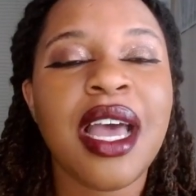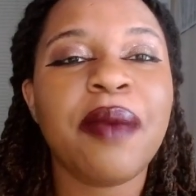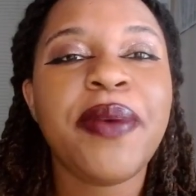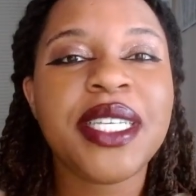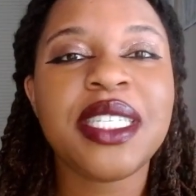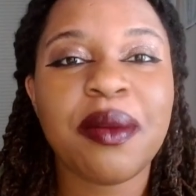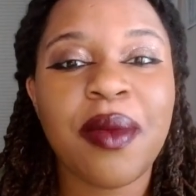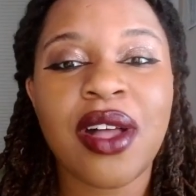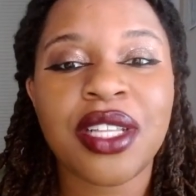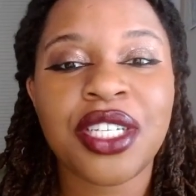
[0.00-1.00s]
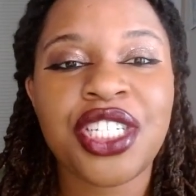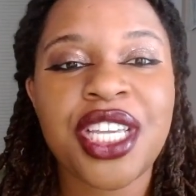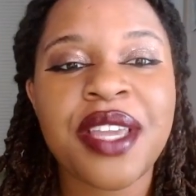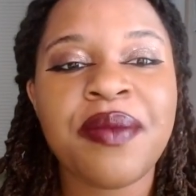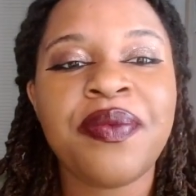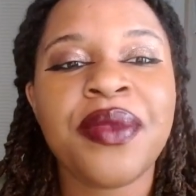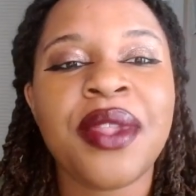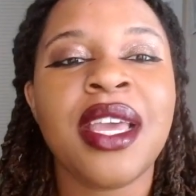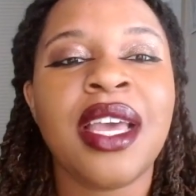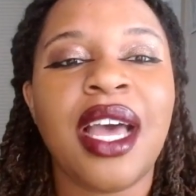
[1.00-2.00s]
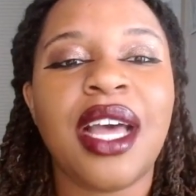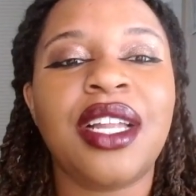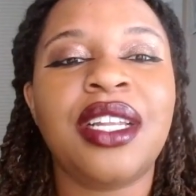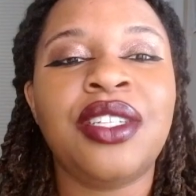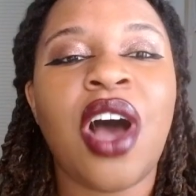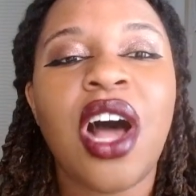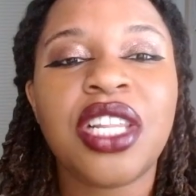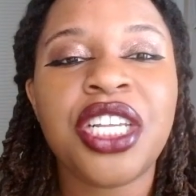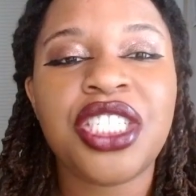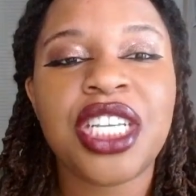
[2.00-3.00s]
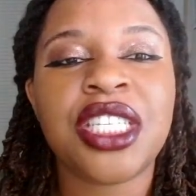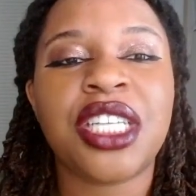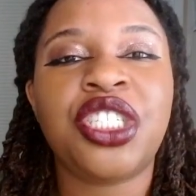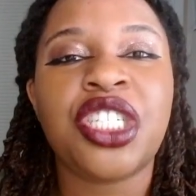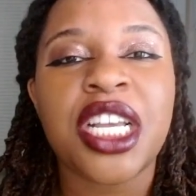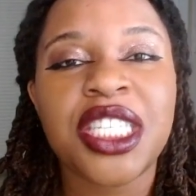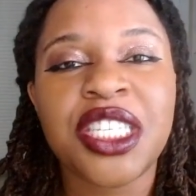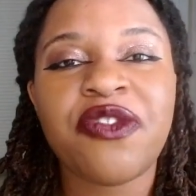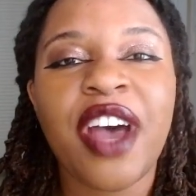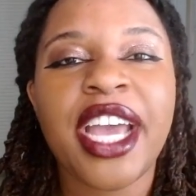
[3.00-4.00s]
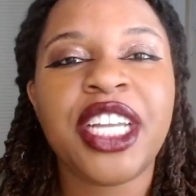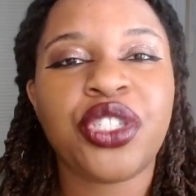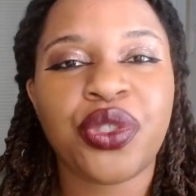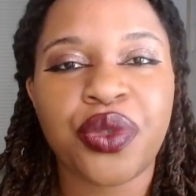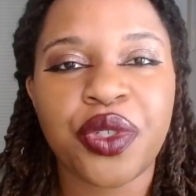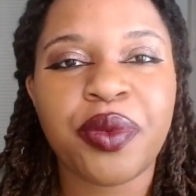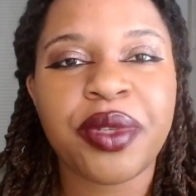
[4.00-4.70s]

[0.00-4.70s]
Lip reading: epistemology, knowledge is a justified true